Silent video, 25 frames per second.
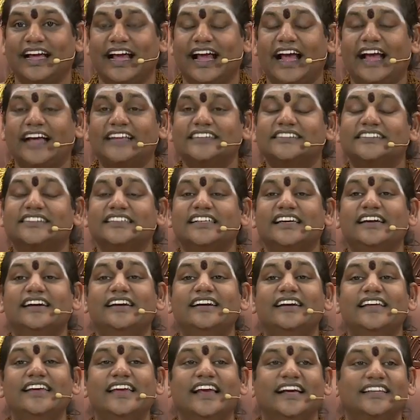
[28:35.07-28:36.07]
as
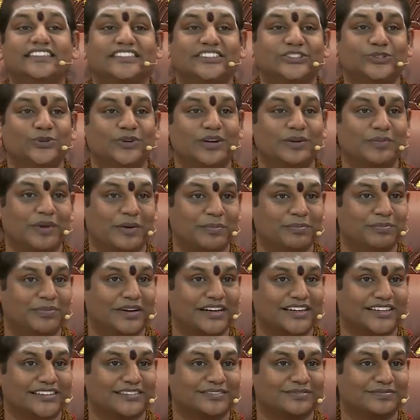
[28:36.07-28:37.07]
early as you
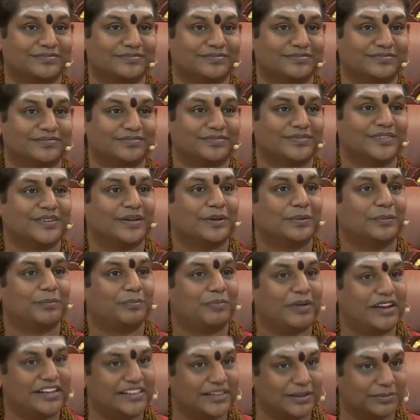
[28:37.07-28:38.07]
remember,
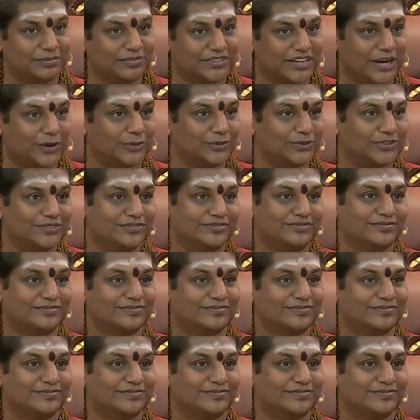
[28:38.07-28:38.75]
pen them down.